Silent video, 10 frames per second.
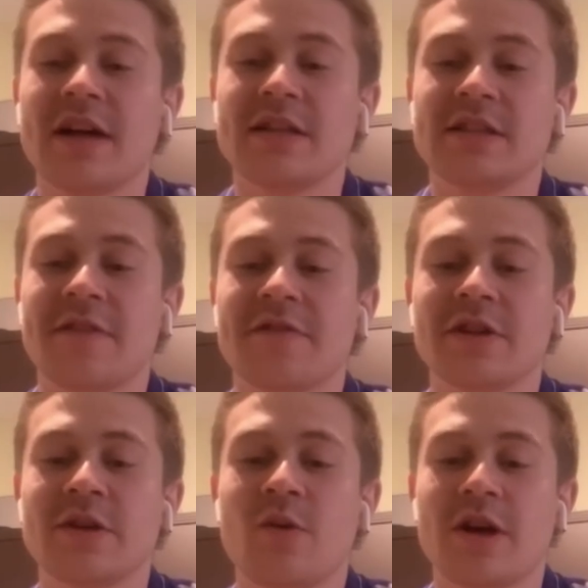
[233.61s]

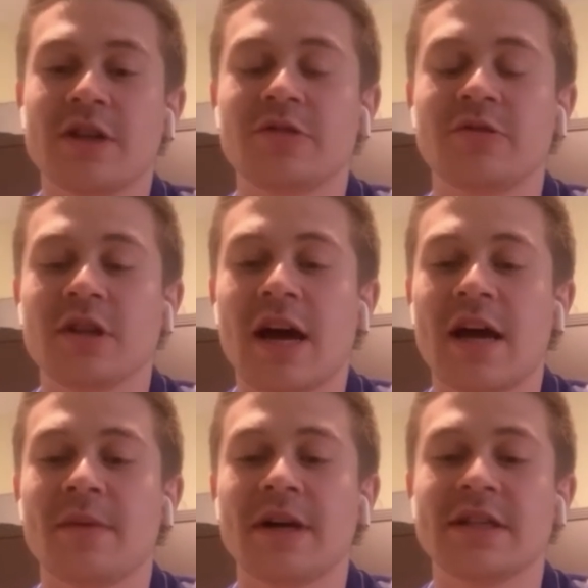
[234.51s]
definitely wanted to
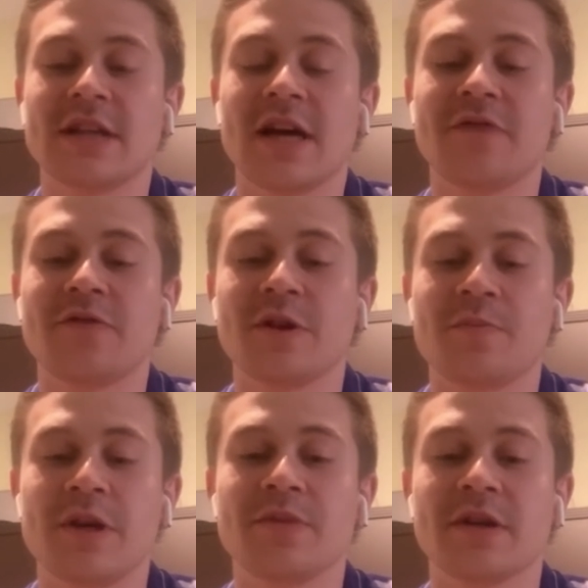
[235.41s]
align myself with
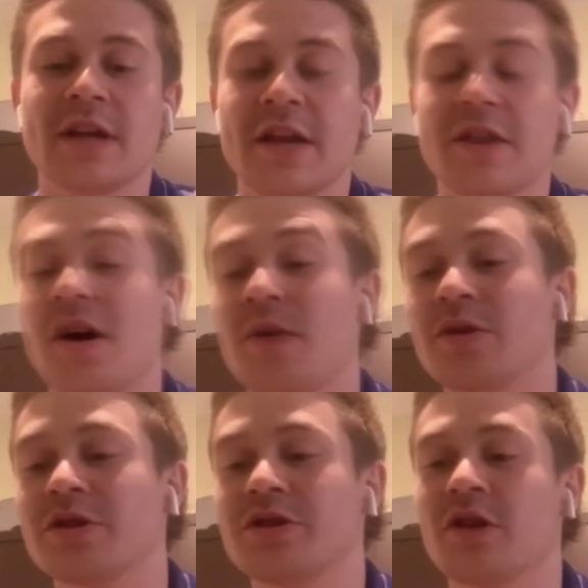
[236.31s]
people that I thought
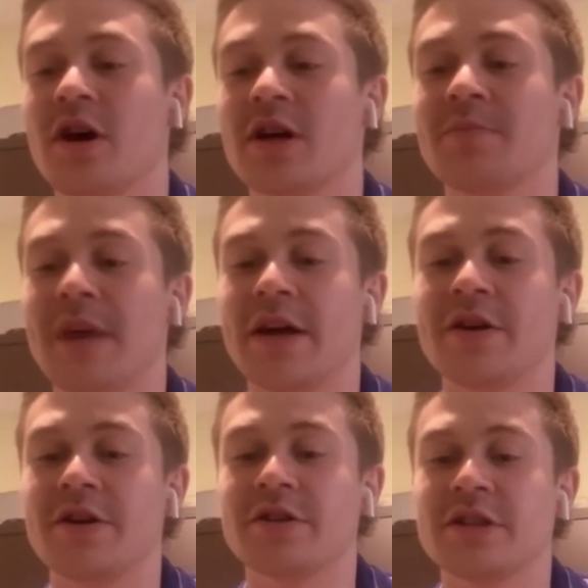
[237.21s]
were strong
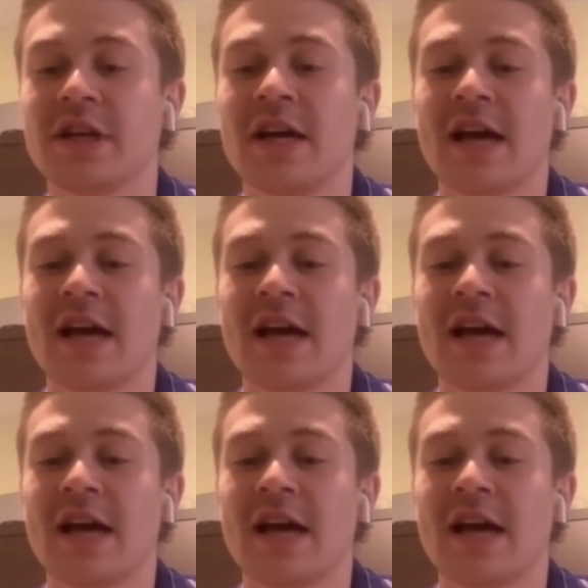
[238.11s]
competitors